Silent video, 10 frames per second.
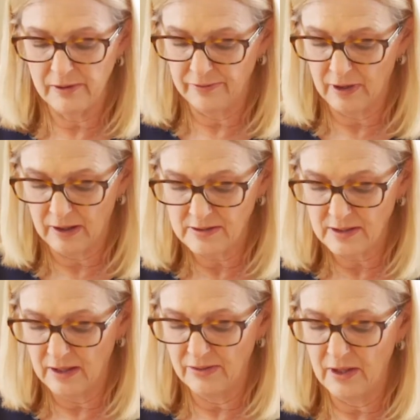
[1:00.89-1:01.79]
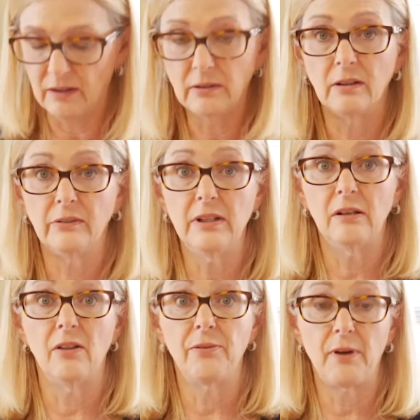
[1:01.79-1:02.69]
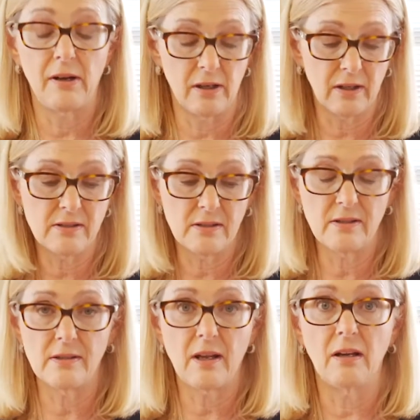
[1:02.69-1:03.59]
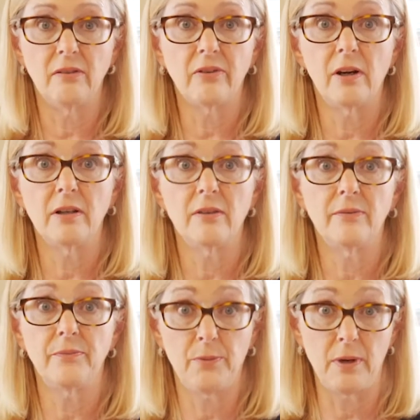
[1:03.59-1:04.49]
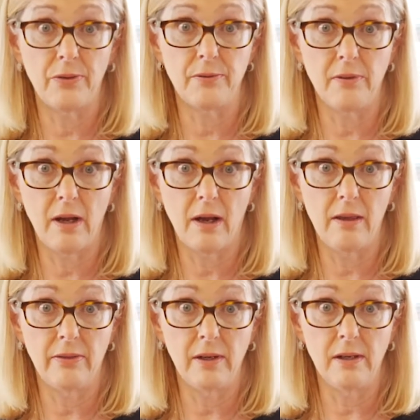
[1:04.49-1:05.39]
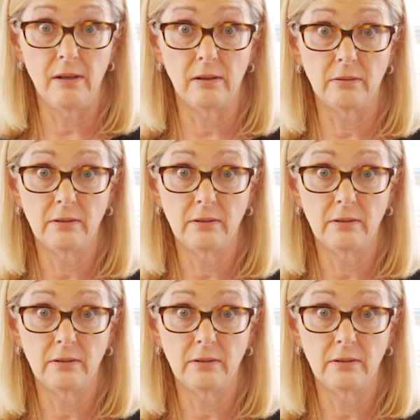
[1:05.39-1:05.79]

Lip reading: floss, and then a little needle threader, because this is kind of hard to thread through the eye of the needle.